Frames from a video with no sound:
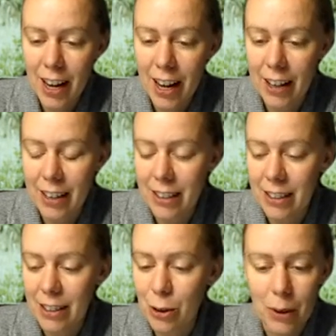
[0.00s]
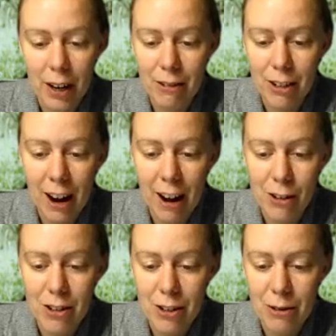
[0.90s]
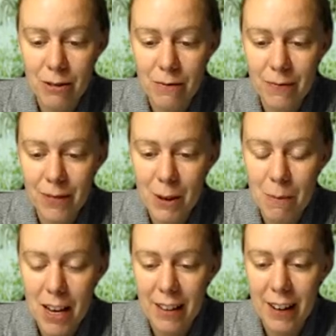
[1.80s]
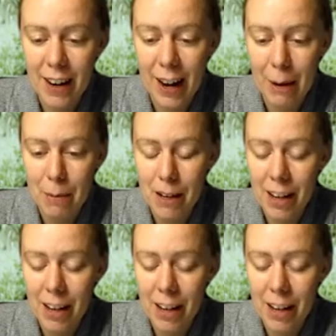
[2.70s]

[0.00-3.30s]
and do whatever you have to do to make that happen.